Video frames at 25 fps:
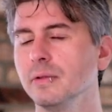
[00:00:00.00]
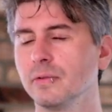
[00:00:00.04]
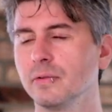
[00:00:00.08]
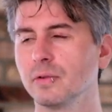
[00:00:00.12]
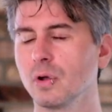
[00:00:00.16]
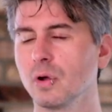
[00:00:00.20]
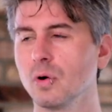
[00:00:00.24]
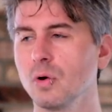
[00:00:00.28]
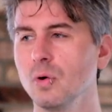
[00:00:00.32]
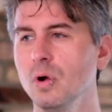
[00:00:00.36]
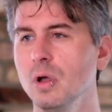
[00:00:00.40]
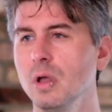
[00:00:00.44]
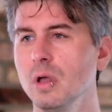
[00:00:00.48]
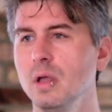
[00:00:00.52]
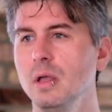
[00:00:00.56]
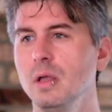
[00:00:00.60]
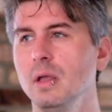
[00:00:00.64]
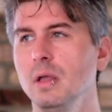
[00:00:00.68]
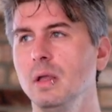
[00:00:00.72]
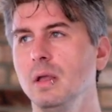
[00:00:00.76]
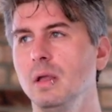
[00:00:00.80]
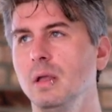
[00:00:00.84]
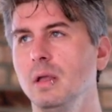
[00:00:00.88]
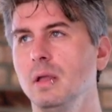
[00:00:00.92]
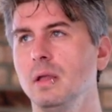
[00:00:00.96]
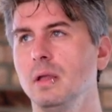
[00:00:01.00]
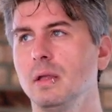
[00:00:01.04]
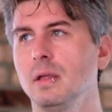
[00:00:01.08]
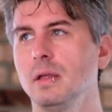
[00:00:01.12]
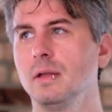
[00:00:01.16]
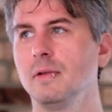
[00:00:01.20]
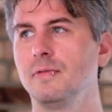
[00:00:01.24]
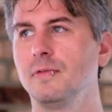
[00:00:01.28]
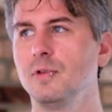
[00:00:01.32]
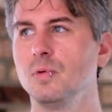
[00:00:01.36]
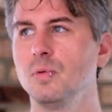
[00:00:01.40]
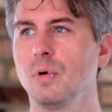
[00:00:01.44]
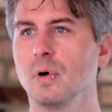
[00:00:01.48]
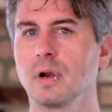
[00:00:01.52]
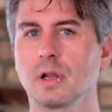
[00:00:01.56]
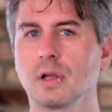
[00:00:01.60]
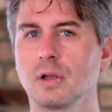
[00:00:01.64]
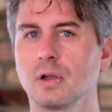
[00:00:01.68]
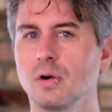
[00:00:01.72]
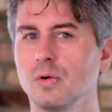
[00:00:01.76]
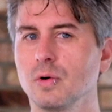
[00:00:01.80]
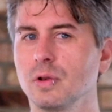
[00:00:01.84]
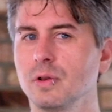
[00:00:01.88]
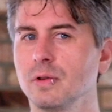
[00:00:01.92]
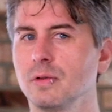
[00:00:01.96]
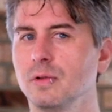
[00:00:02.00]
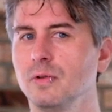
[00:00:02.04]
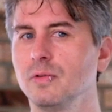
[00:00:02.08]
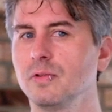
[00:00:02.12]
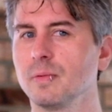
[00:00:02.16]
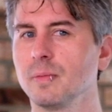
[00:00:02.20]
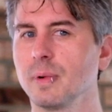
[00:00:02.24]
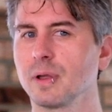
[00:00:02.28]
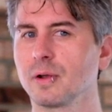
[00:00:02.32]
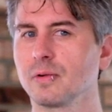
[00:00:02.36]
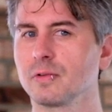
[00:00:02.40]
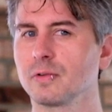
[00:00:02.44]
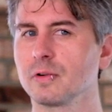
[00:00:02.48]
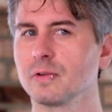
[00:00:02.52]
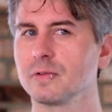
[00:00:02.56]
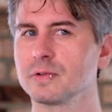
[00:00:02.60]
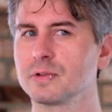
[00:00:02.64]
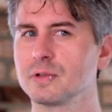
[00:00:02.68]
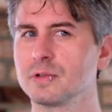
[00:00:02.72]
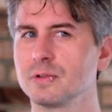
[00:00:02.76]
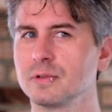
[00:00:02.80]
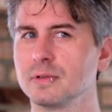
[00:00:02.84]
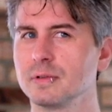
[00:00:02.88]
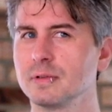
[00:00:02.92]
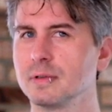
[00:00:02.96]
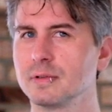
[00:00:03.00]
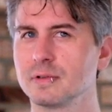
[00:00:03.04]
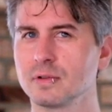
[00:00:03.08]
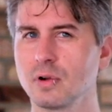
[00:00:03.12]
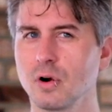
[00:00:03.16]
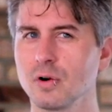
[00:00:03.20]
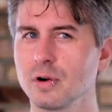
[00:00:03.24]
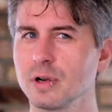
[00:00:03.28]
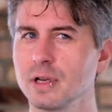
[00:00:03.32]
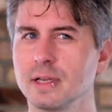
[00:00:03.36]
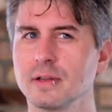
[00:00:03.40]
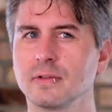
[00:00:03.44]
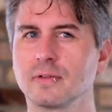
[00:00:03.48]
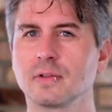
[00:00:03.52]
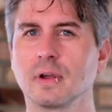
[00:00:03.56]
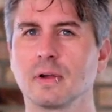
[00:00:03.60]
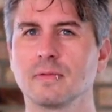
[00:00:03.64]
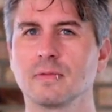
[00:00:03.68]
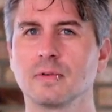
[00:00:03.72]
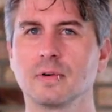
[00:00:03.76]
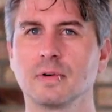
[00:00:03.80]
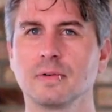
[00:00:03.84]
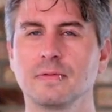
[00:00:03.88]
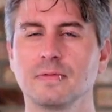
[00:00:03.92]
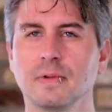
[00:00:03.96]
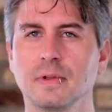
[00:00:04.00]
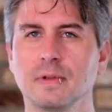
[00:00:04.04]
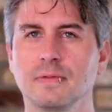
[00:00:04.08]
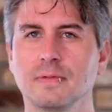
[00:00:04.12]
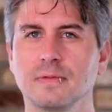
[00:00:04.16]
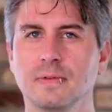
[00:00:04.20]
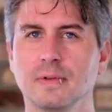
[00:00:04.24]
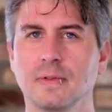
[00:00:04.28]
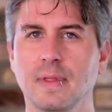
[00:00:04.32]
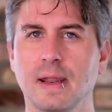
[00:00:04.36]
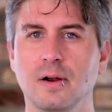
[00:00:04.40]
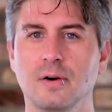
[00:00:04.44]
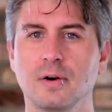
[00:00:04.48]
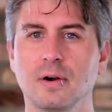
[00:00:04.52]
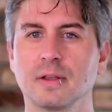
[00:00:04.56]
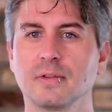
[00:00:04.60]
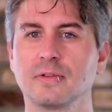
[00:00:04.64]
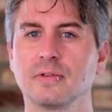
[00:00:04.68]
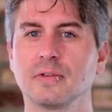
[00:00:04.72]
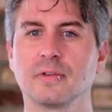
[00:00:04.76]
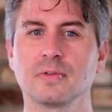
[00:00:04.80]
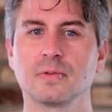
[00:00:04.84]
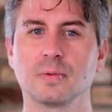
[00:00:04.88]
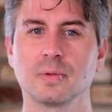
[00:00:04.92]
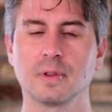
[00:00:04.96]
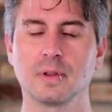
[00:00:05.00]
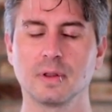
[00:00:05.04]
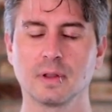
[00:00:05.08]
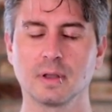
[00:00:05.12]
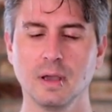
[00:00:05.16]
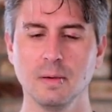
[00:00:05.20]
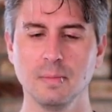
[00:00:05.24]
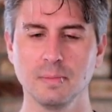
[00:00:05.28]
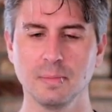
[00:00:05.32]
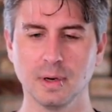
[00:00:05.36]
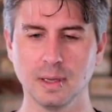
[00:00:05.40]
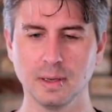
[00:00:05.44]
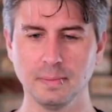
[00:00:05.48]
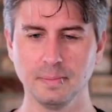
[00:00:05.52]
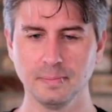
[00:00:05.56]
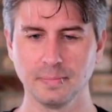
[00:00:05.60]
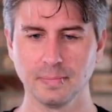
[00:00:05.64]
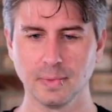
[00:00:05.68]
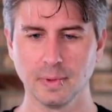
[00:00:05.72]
So if you want to go and use a microservice, it's hard to discover if, if that already exists within the company.